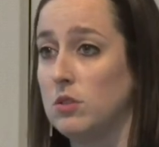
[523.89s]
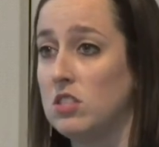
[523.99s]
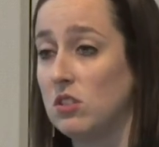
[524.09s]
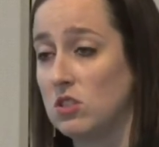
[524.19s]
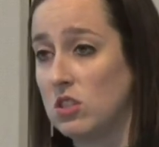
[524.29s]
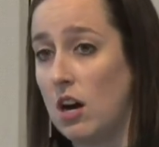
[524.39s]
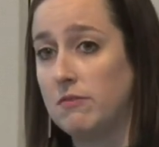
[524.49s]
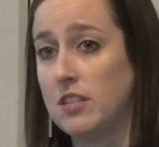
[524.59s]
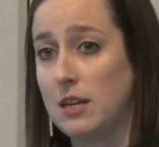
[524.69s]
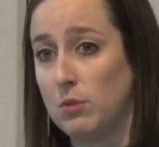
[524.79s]
so it's still
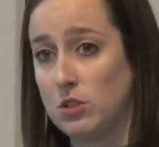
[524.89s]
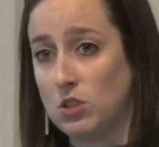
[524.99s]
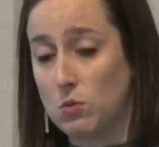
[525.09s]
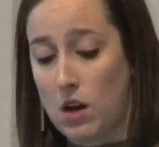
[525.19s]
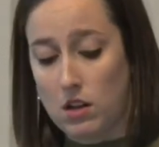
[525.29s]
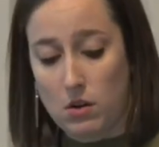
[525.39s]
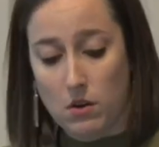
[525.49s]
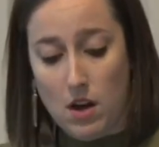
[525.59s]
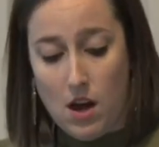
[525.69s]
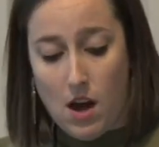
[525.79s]
soft and able to swallow.